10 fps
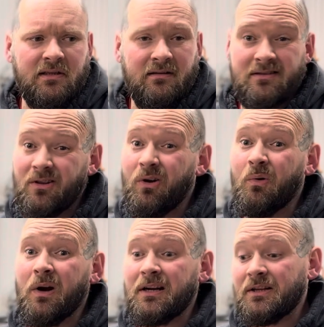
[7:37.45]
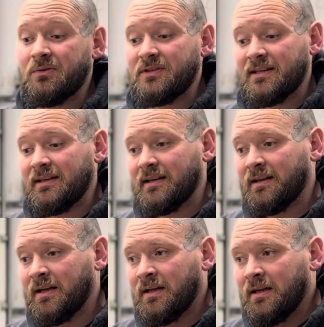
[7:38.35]
there's a lot of work that goes into
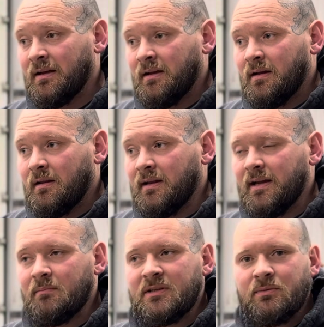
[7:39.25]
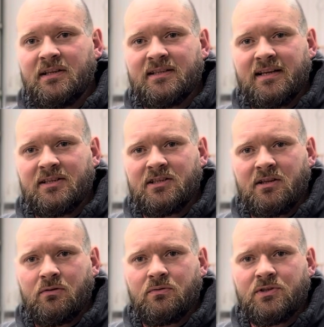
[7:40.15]
the in-between stages of those.